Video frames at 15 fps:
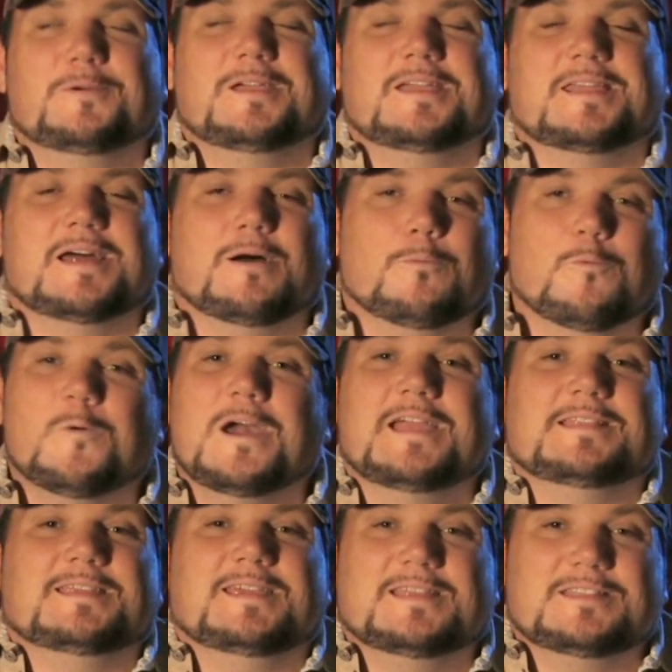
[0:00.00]
we cannot wait
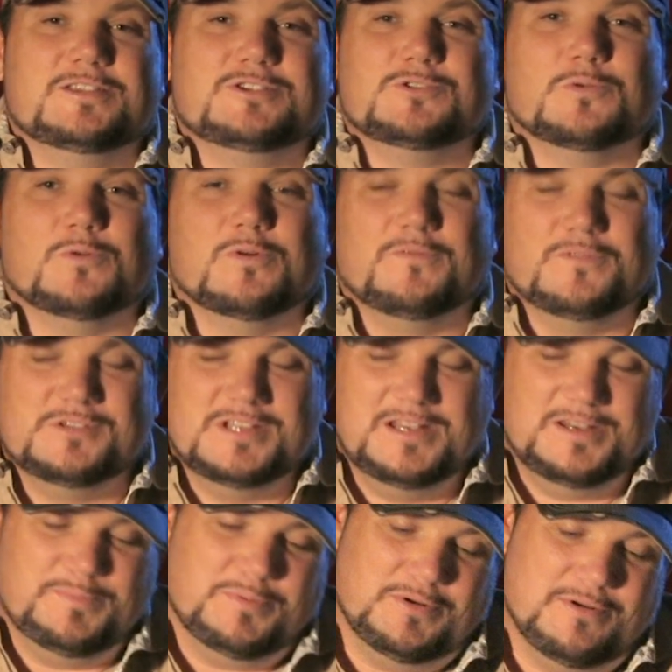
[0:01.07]
to get to shore for Gina
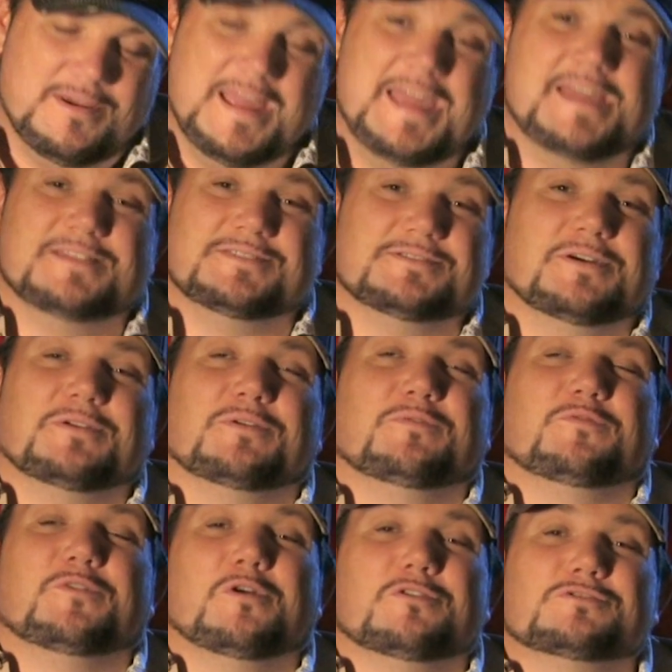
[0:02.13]
to put her hands on her
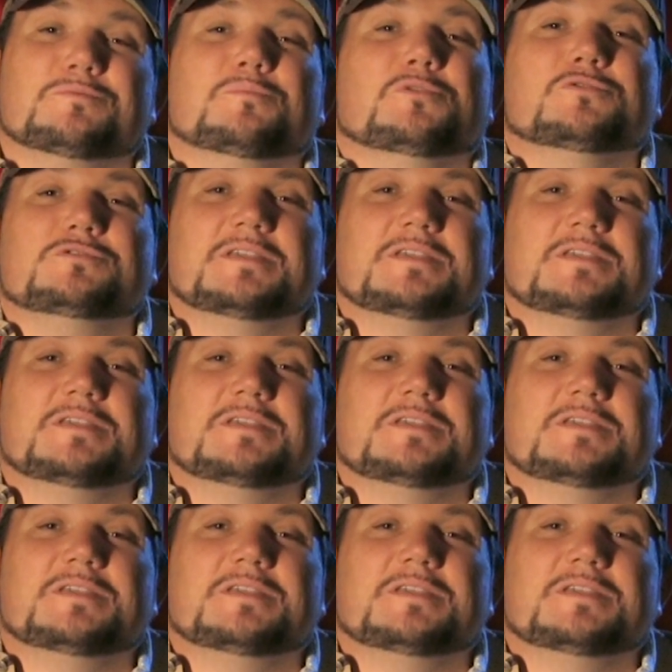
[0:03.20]
first moose